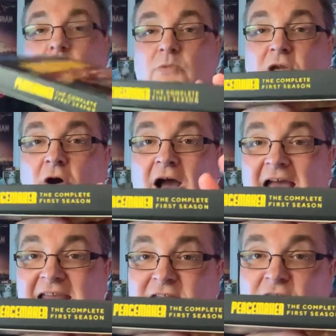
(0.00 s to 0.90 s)
We've got
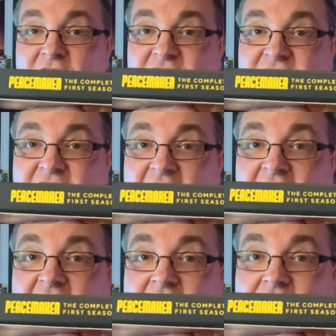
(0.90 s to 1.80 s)
a nice
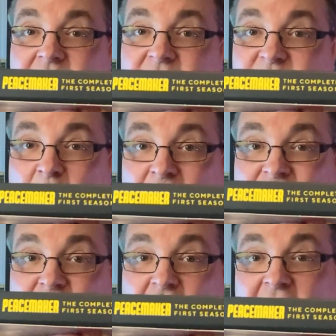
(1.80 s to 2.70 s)
uh, spine
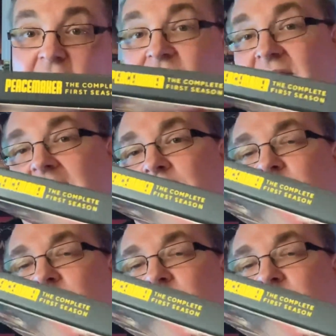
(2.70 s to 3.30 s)
title on there.